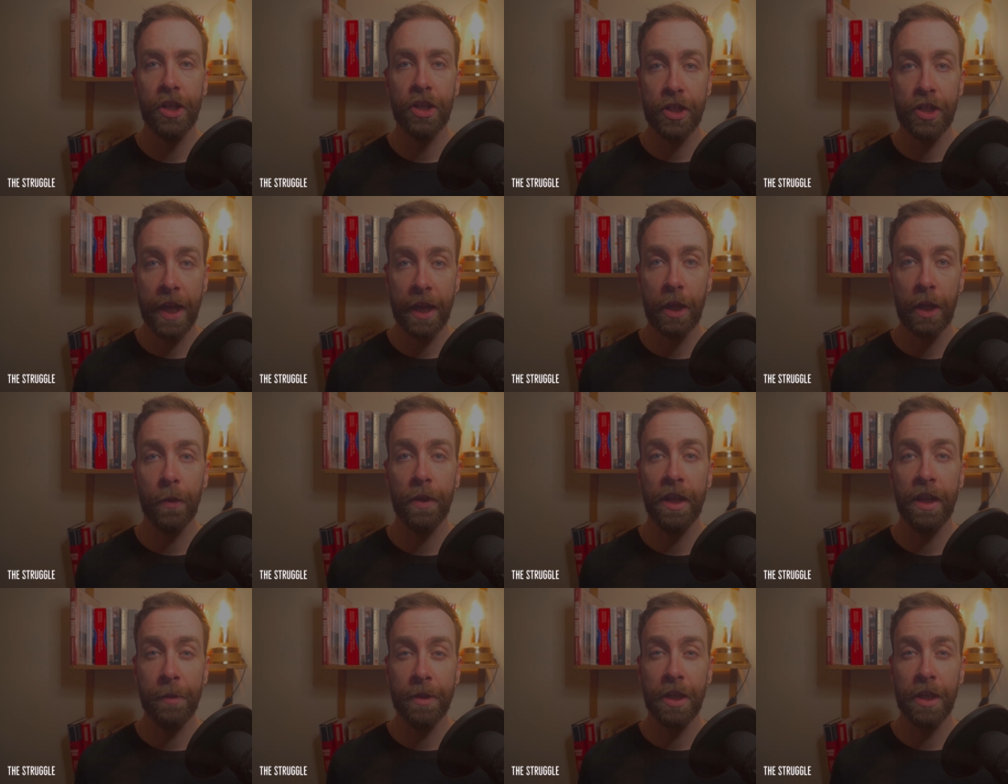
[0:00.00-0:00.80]
It
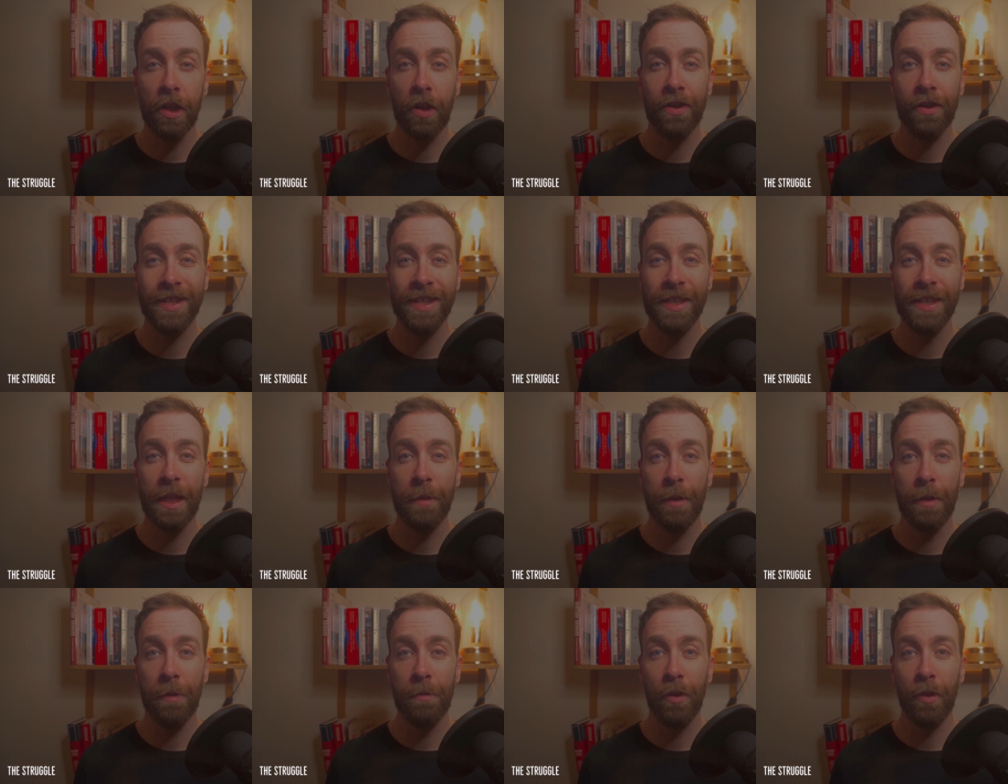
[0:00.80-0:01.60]
genuinely means a lot to
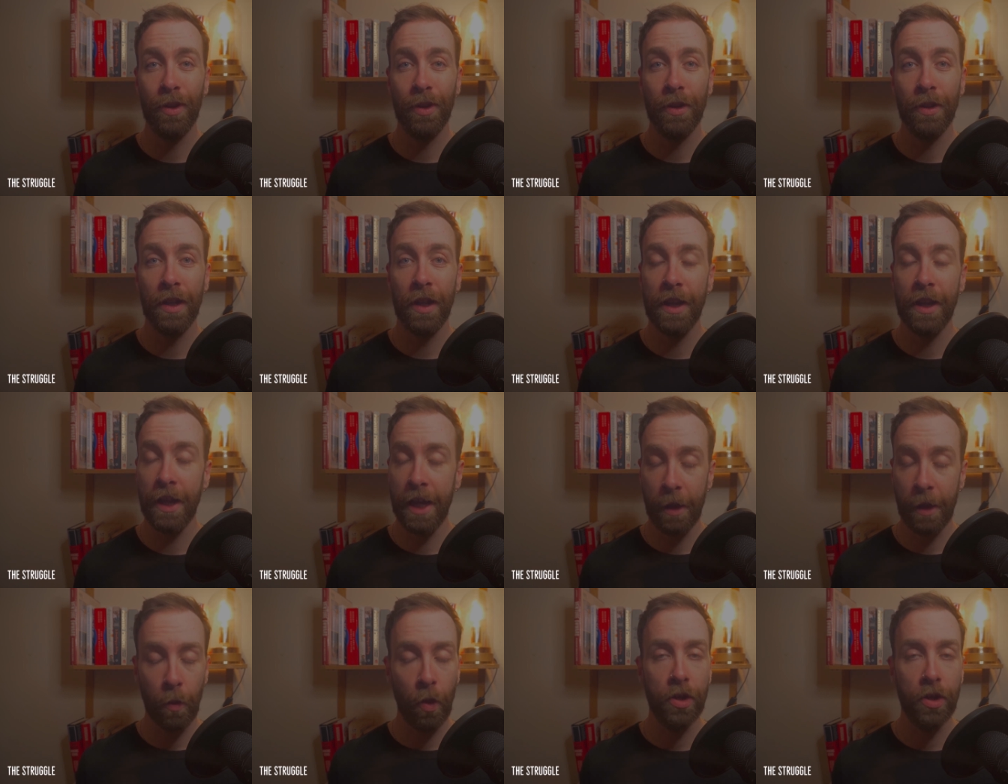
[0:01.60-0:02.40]
see people
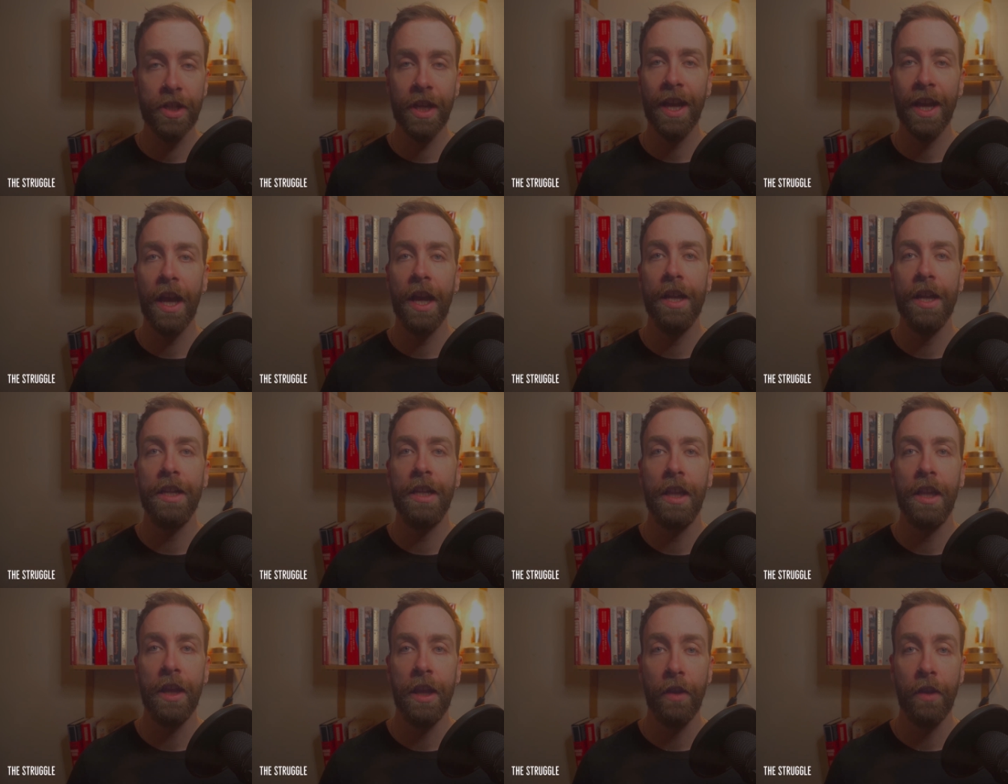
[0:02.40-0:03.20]
watching
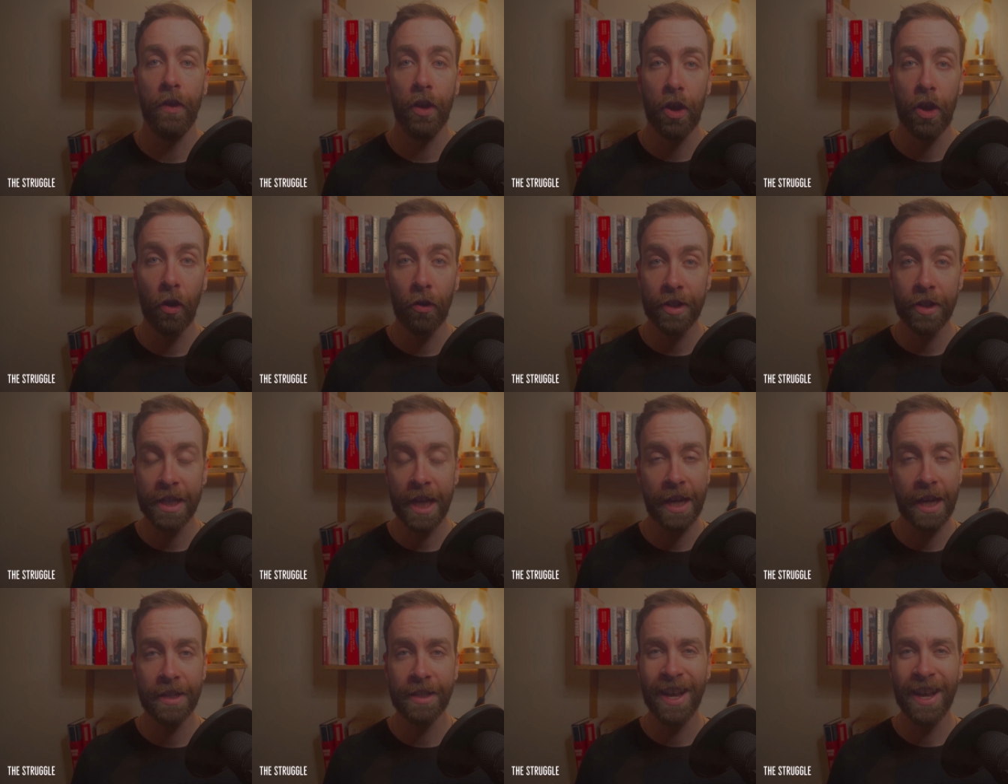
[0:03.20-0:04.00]
and liking the
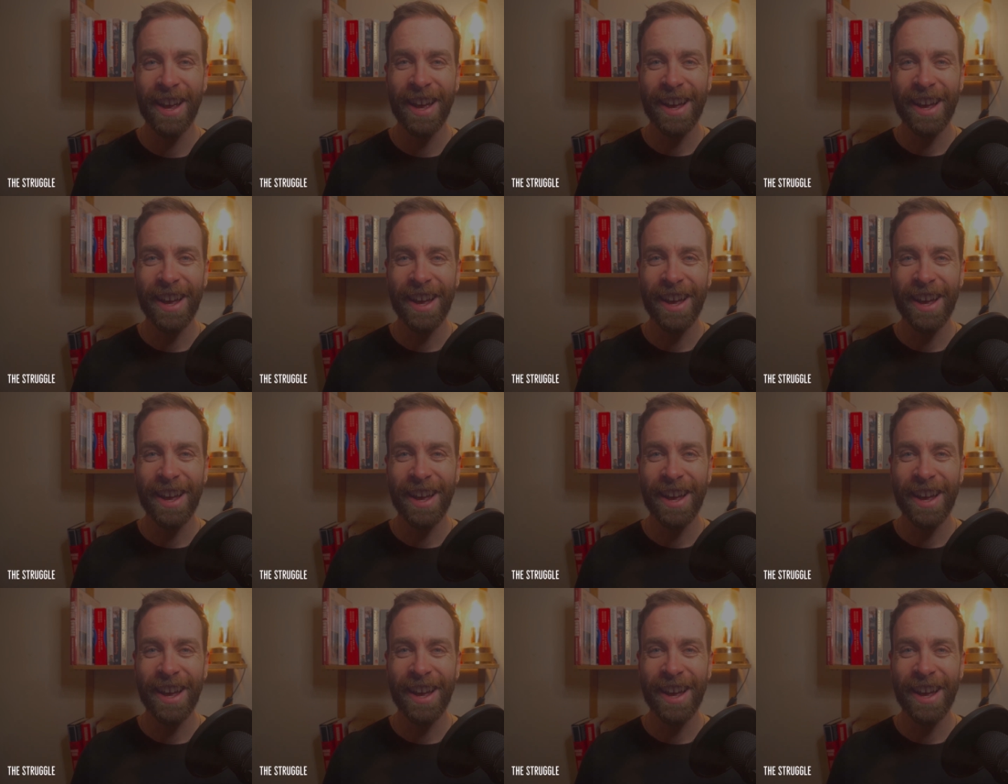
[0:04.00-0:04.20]
content.